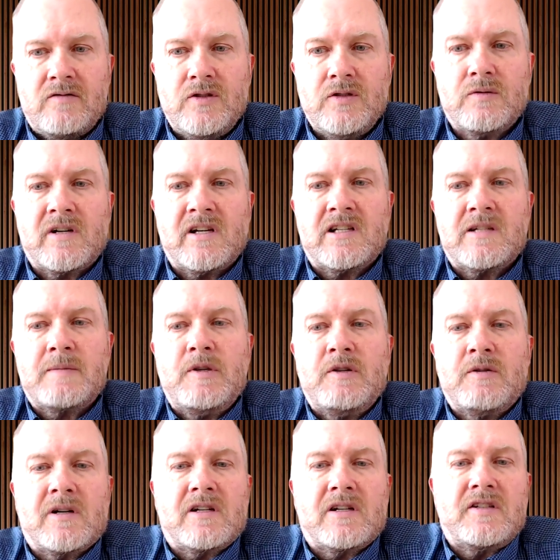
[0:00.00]
newer
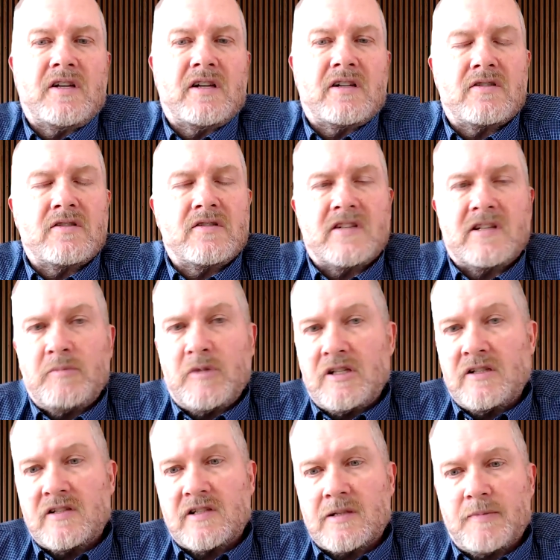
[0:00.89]
XPU architectures have
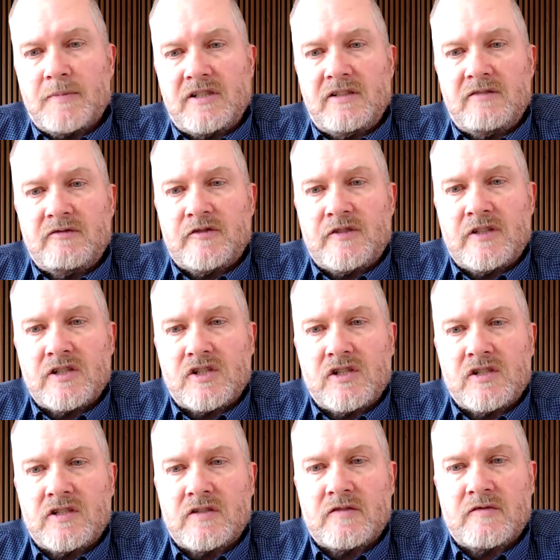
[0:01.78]
begun splitting
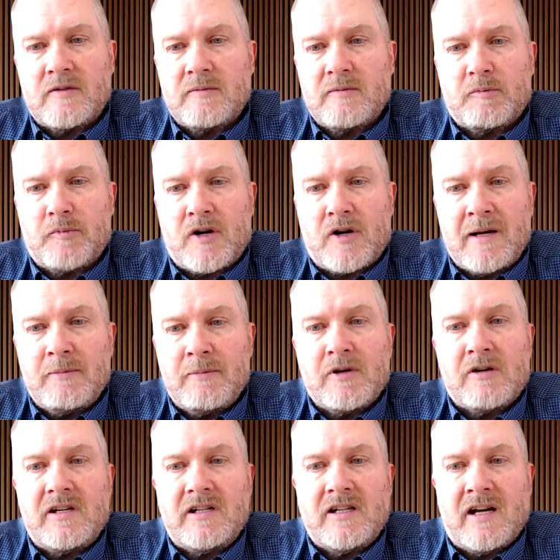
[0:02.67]
functions from the
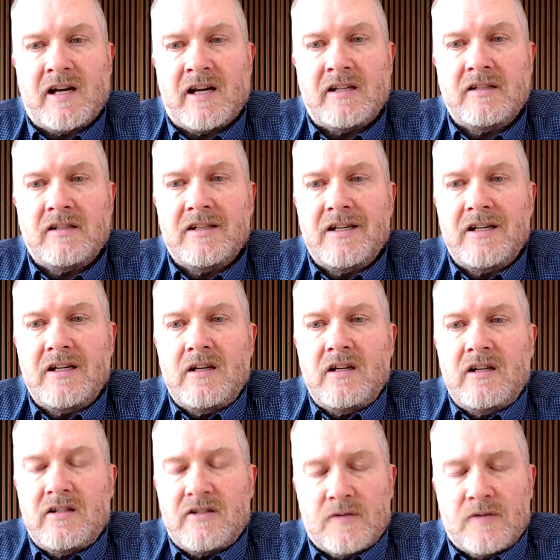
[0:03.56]
primary die
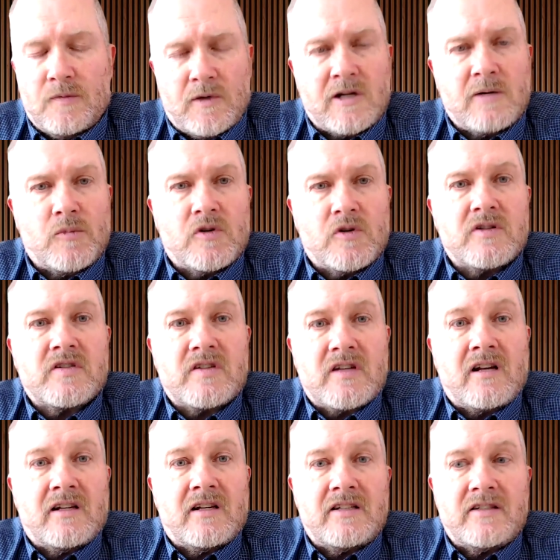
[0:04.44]
into one or more
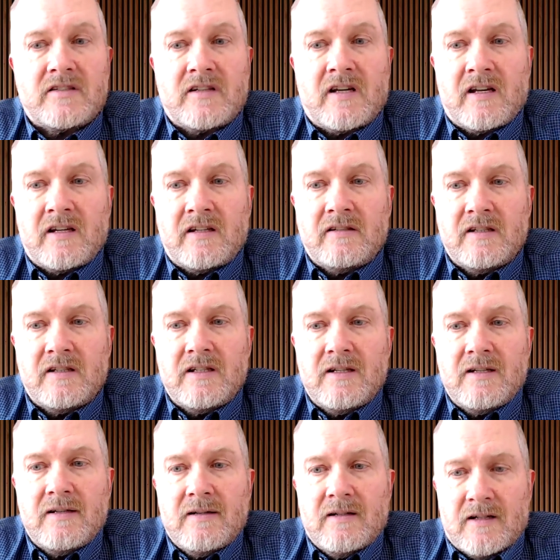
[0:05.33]
satellite die
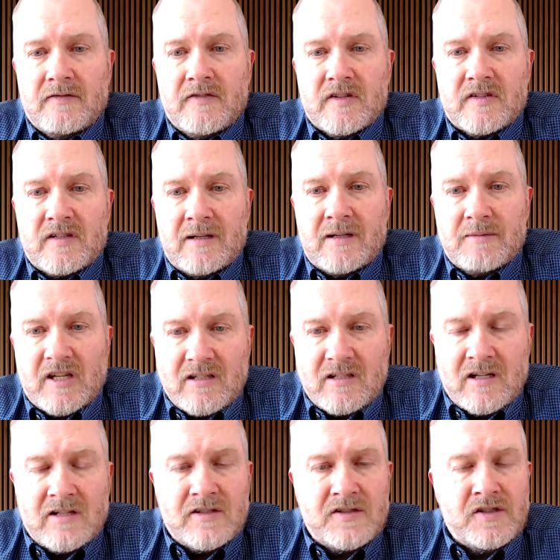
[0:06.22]
of the same
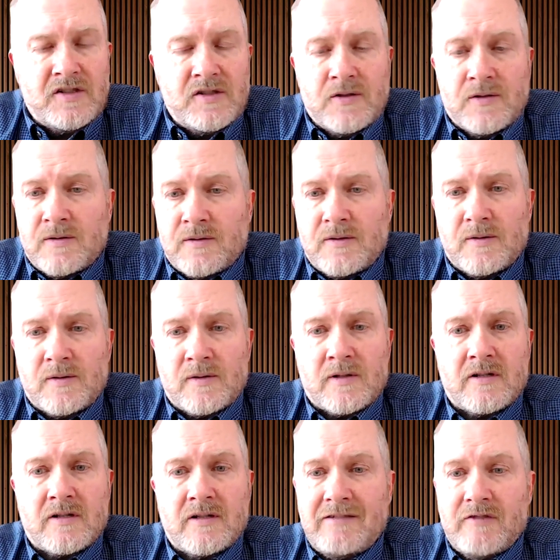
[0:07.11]
technology node,
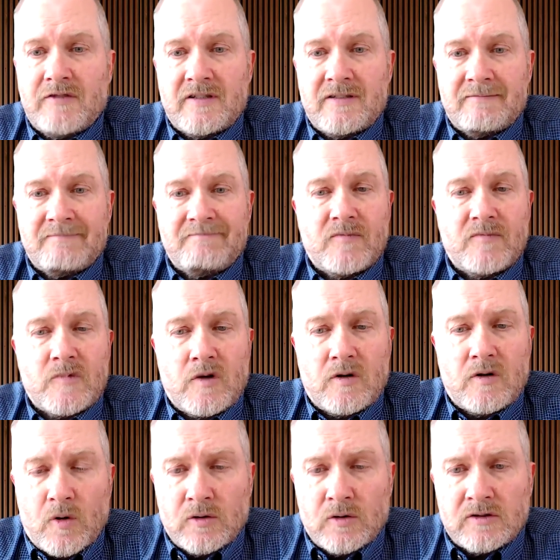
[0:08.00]
or even
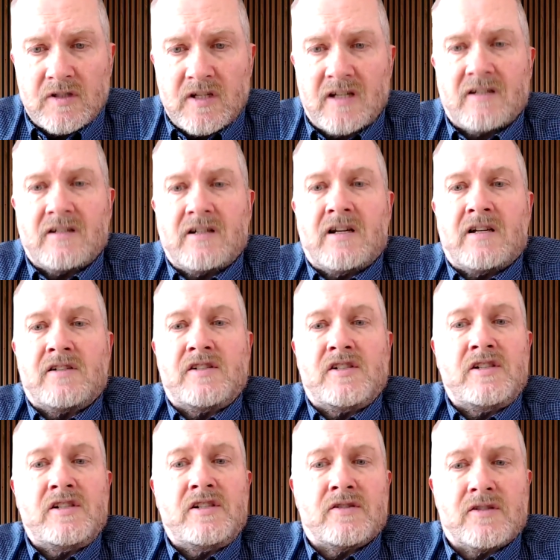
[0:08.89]
older
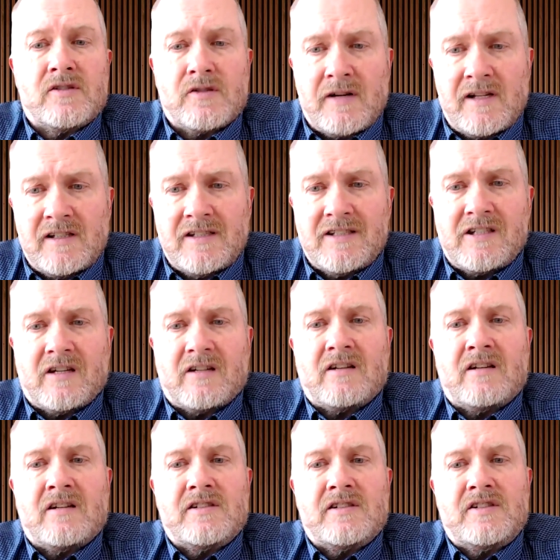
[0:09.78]
technology or trailing
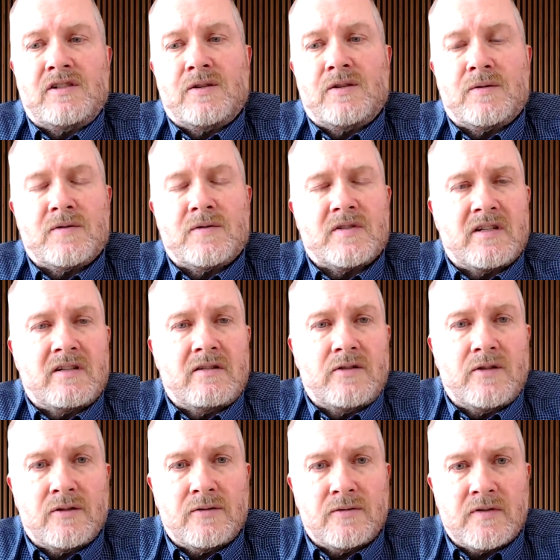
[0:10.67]
technology nodes
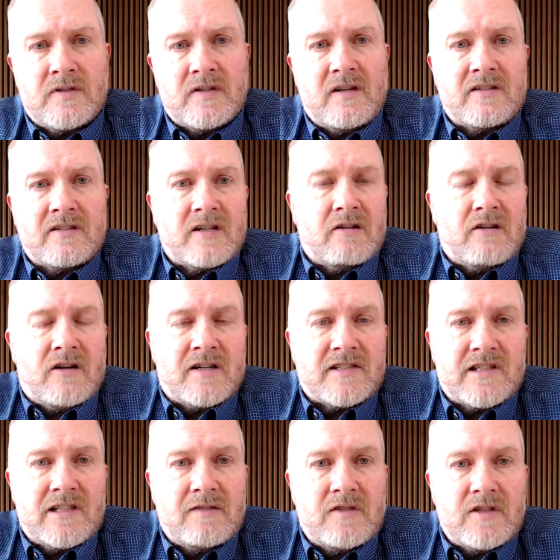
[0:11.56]
as a
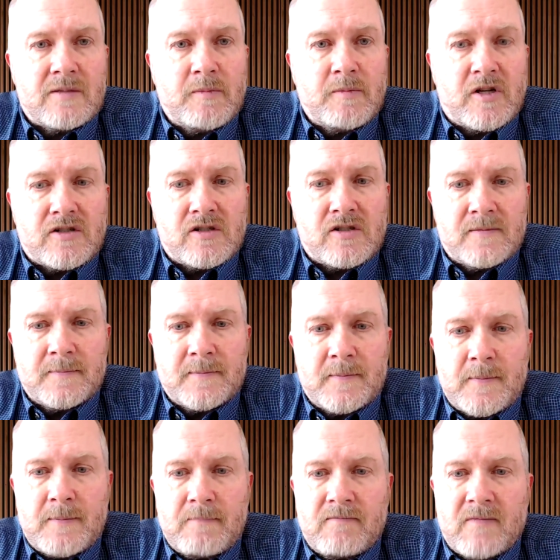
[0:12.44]
cost savings measure.
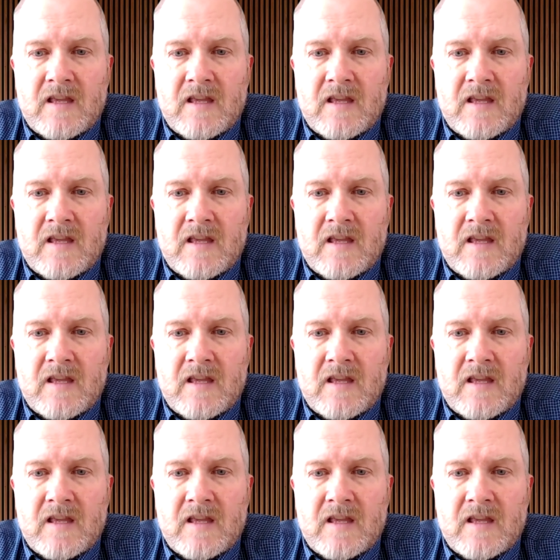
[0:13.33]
